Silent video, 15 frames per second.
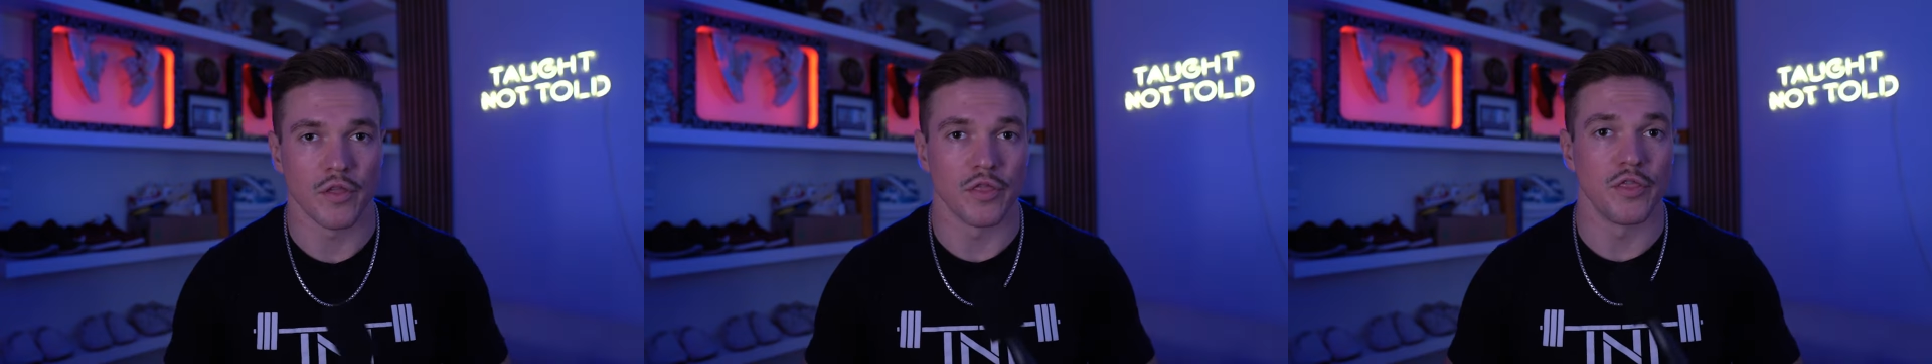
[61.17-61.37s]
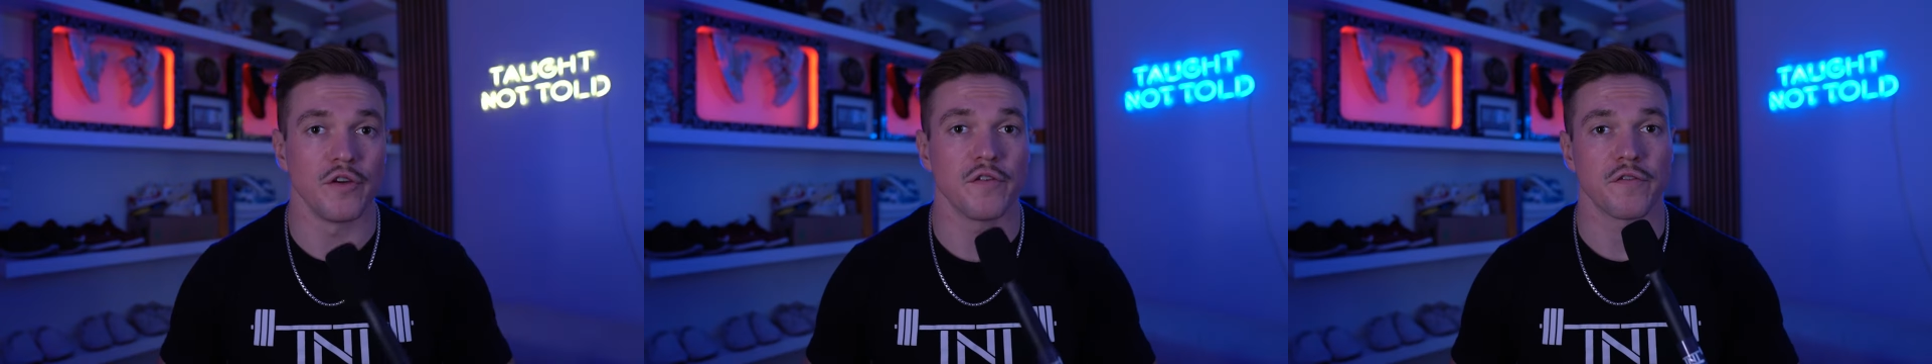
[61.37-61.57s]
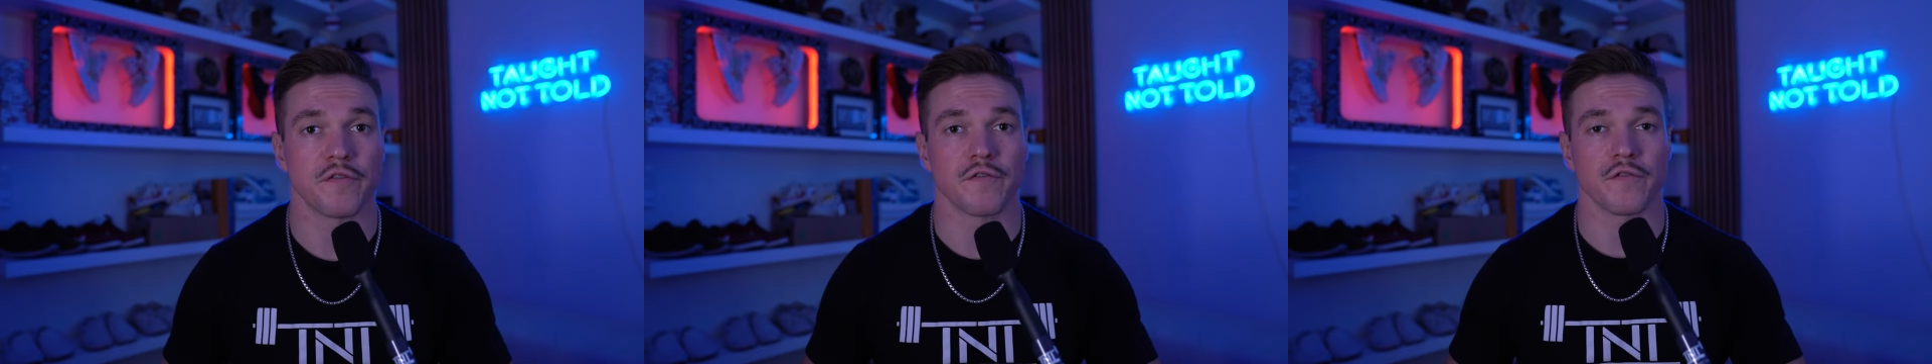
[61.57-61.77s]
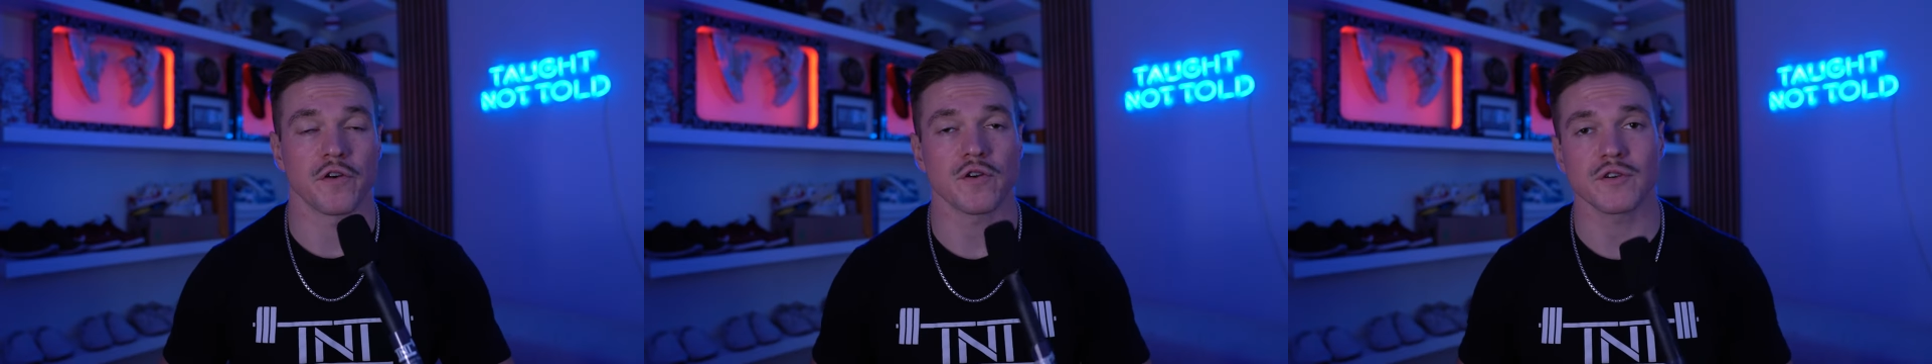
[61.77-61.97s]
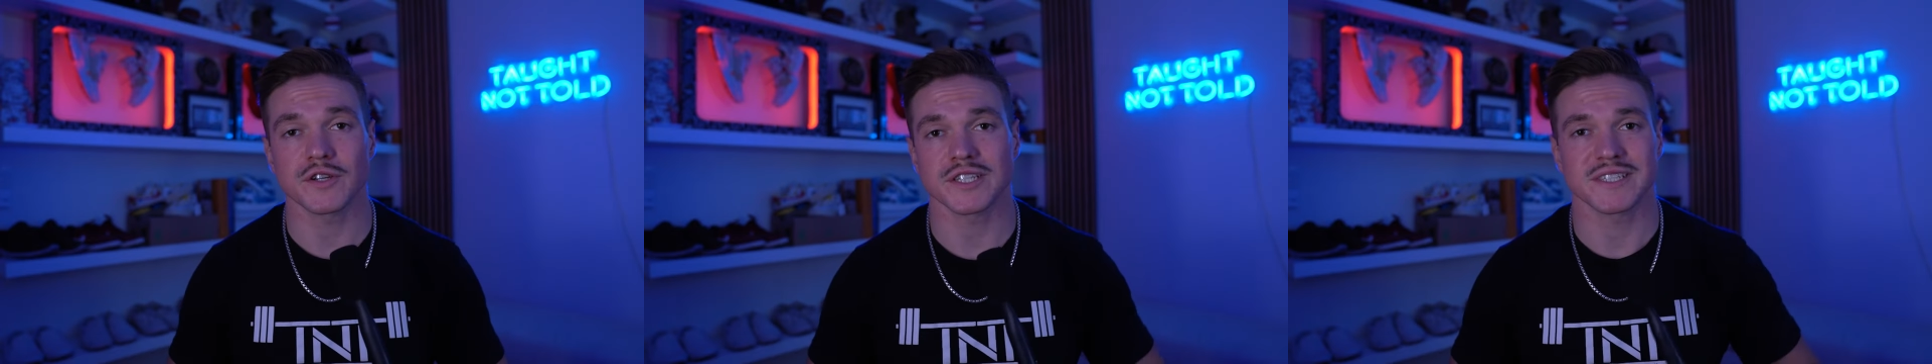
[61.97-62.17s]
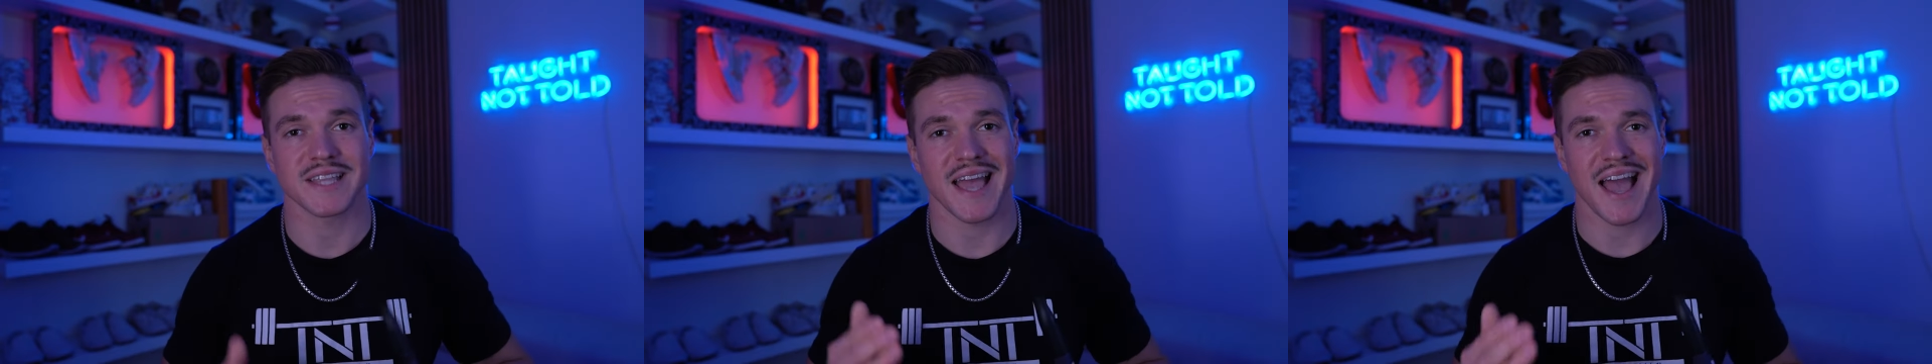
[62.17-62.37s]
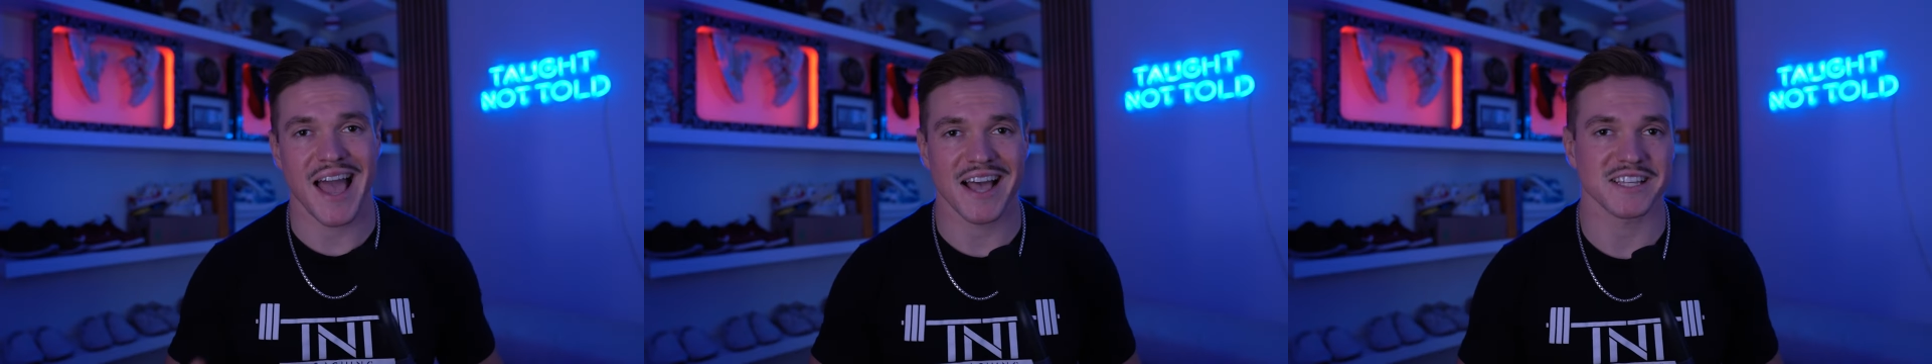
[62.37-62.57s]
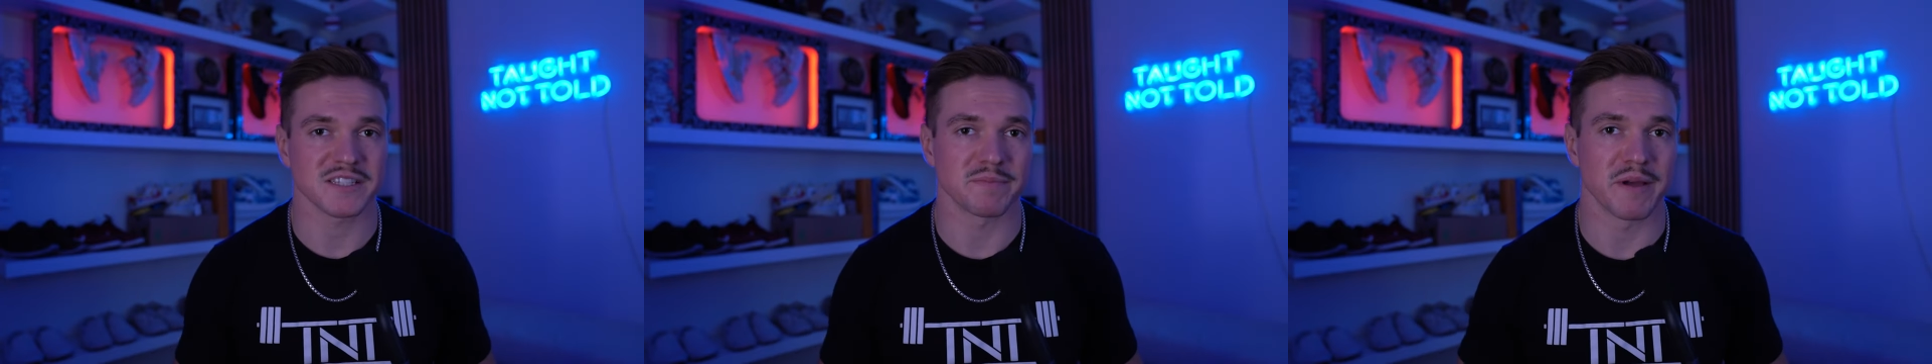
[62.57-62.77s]
The first
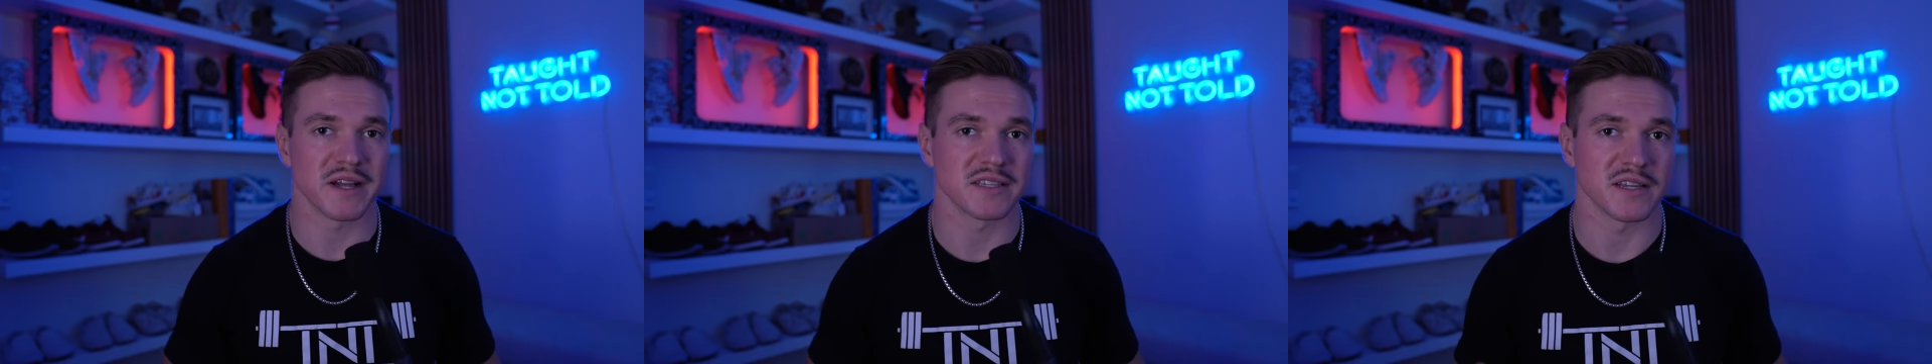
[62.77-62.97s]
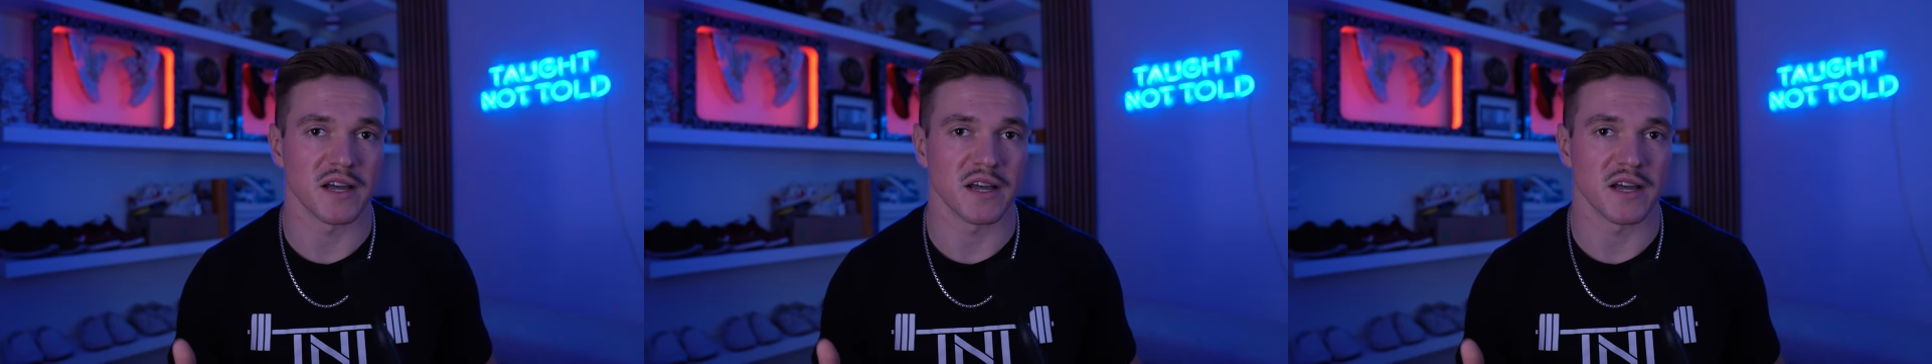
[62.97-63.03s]
aspect